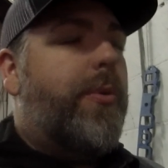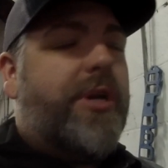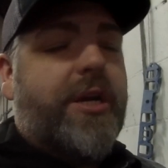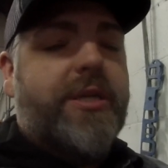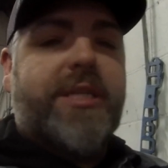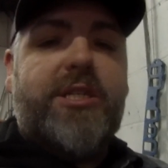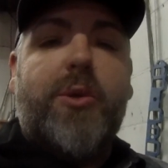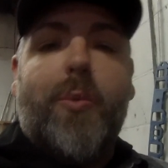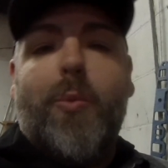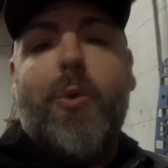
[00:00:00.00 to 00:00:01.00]
we're curious as to
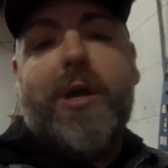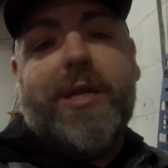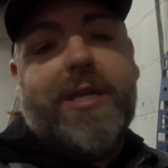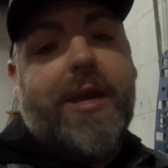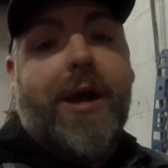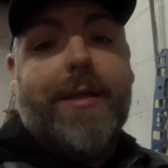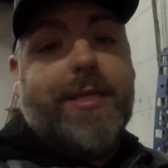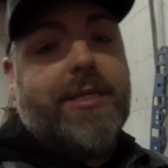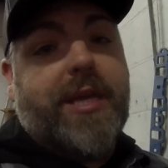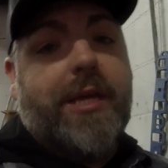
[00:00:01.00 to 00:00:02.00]
what it did on the
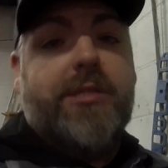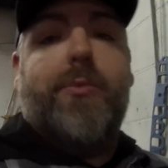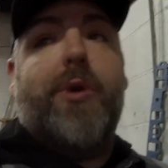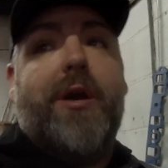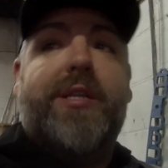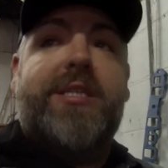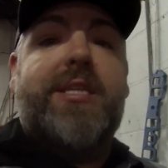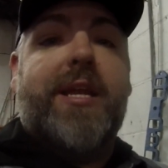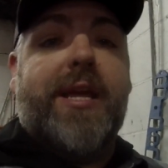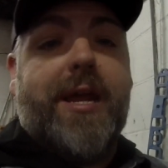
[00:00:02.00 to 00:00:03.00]
scales and where it's
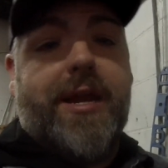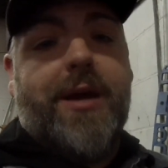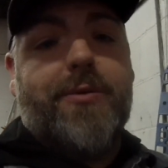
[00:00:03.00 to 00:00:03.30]
sitting at now.